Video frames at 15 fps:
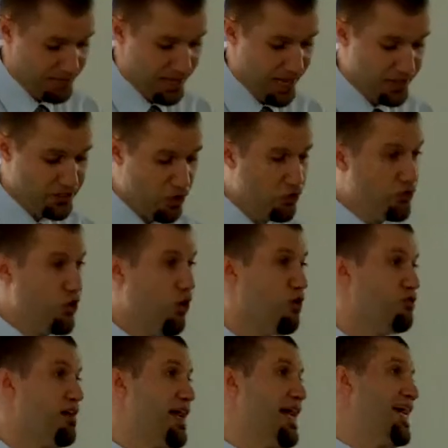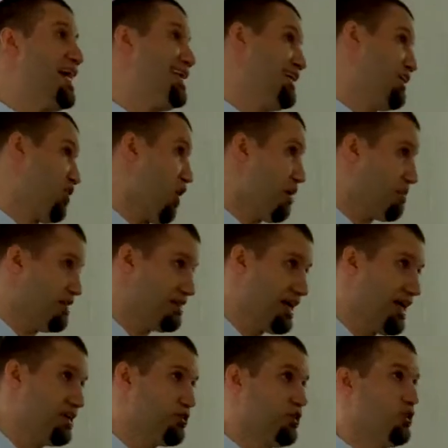I don't know of any
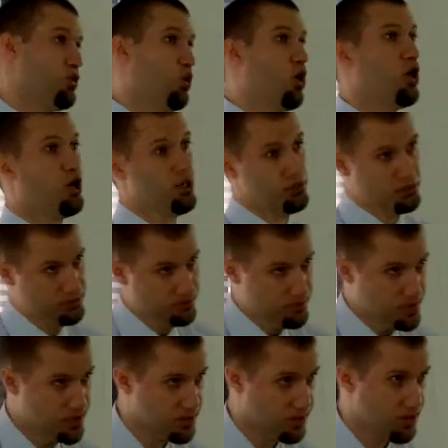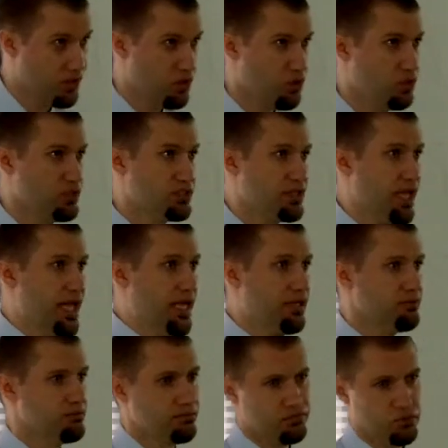commentator in the world who
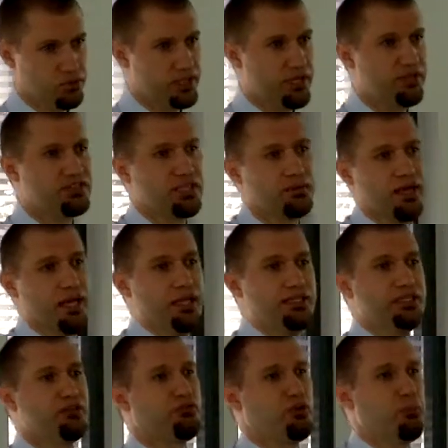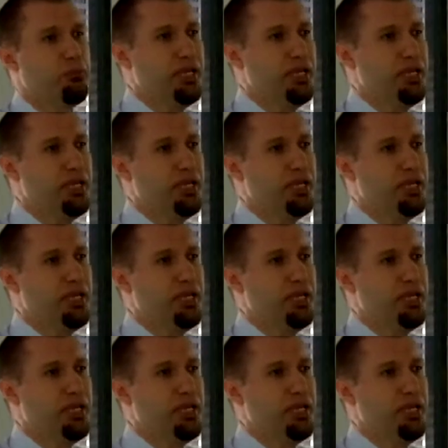would give some kind of different